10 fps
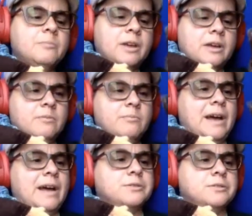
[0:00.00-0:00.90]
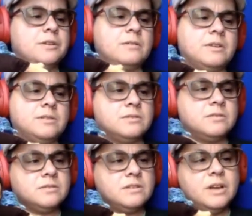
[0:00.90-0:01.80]
bit compassionate because
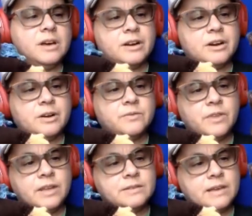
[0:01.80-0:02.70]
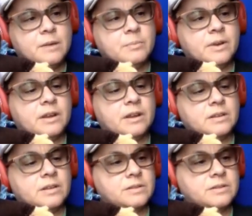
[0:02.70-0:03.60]
there's a lot of hard things happening
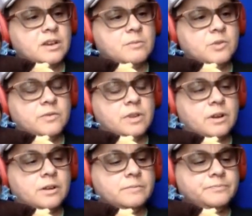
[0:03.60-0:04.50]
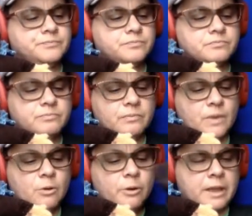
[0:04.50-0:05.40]
at this time of year.
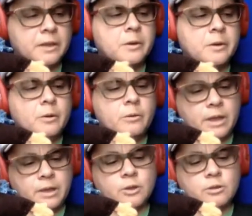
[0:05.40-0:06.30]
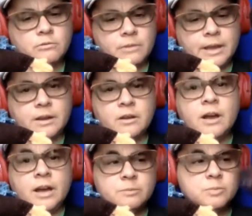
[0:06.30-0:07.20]
Okay, you're right.
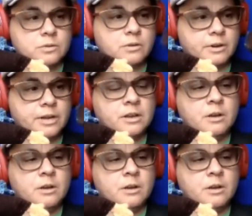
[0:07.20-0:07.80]
I'm sorry.